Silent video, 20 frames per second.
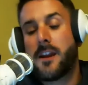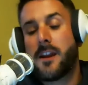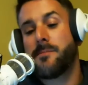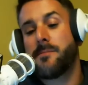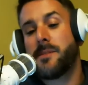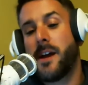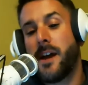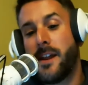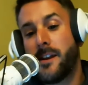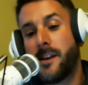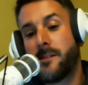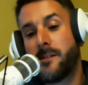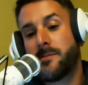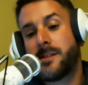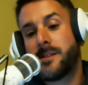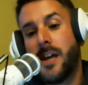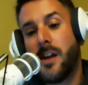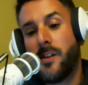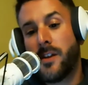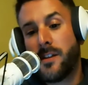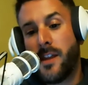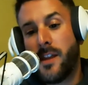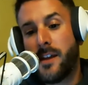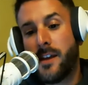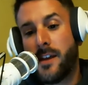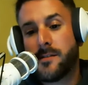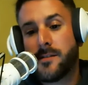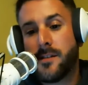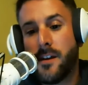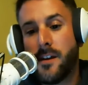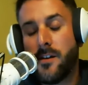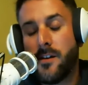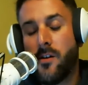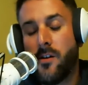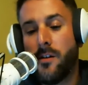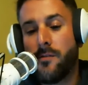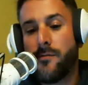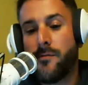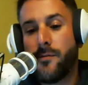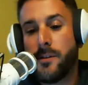I ended up selling that site
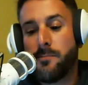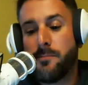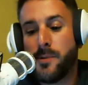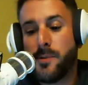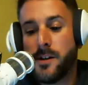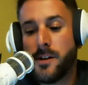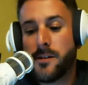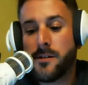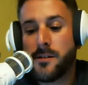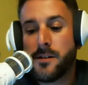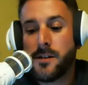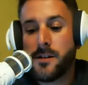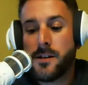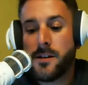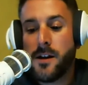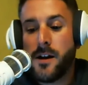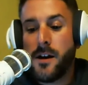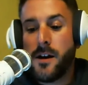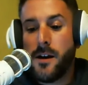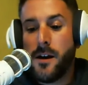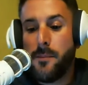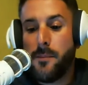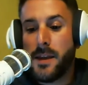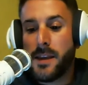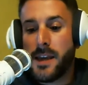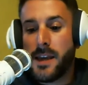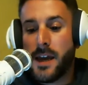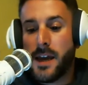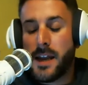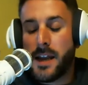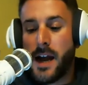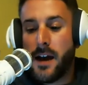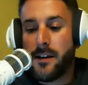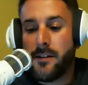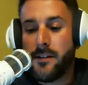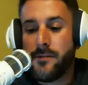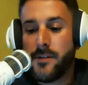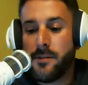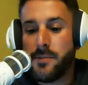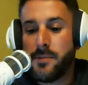on Flippa and getting
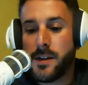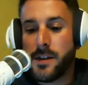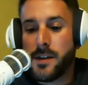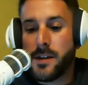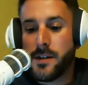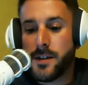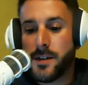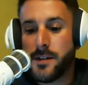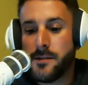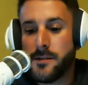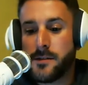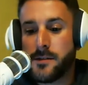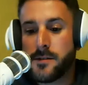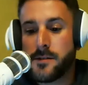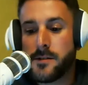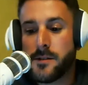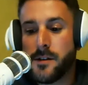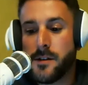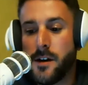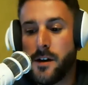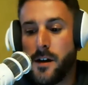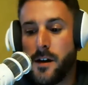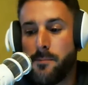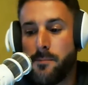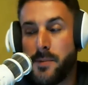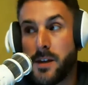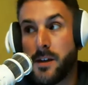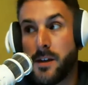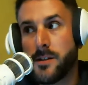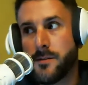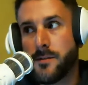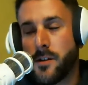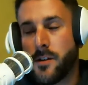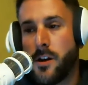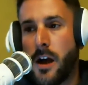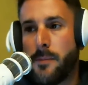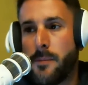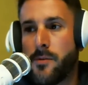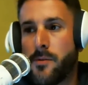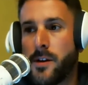out of it because of the
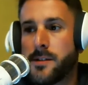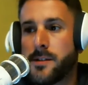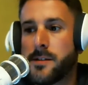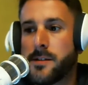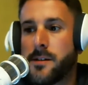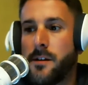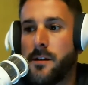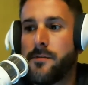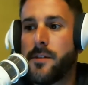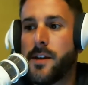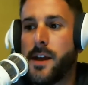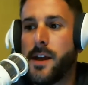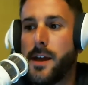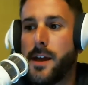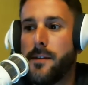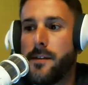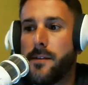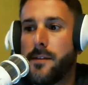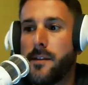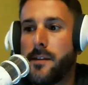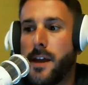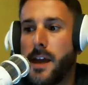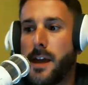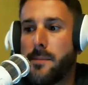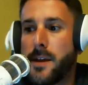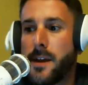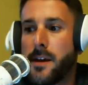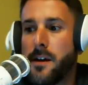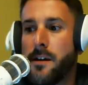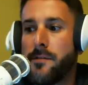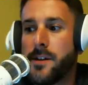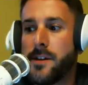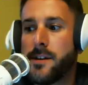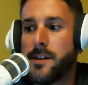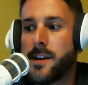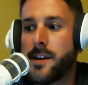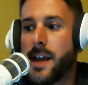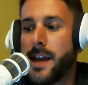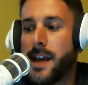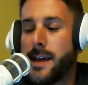copyright stuff and the naming of
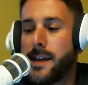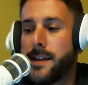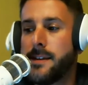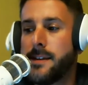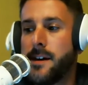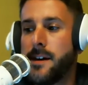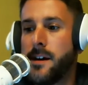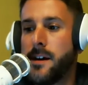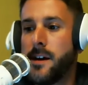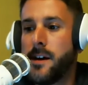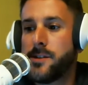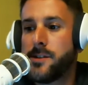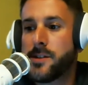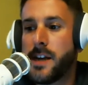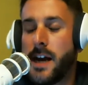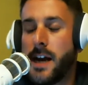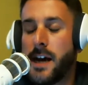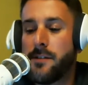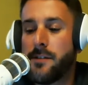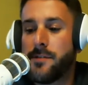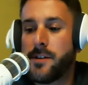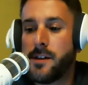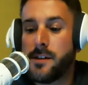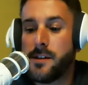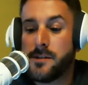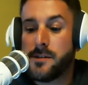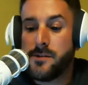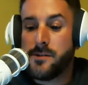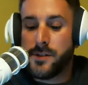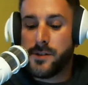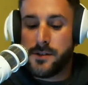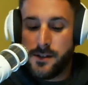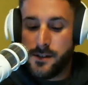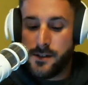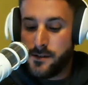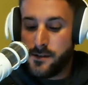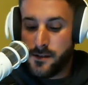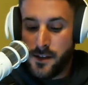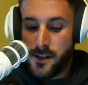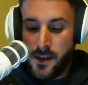it, and I just got out of it, and it still
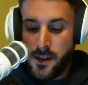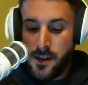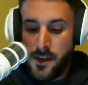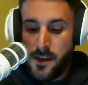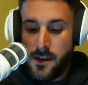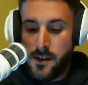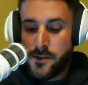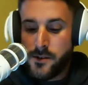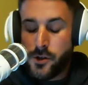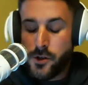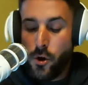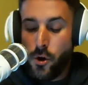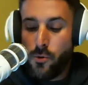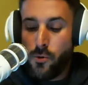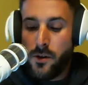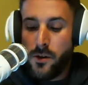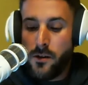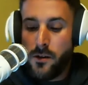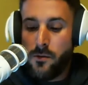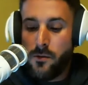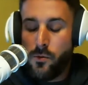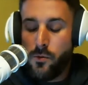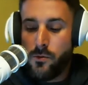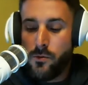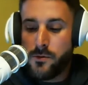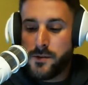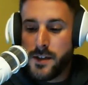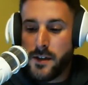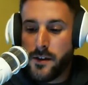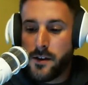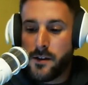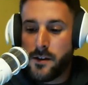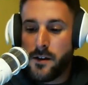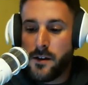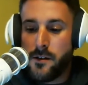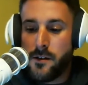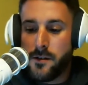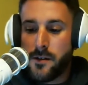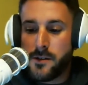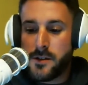exists. So selling
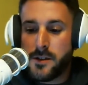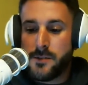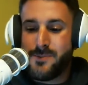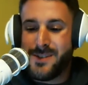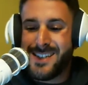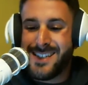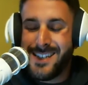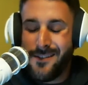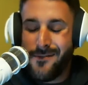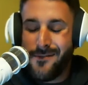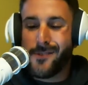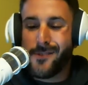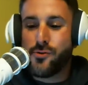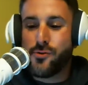a specific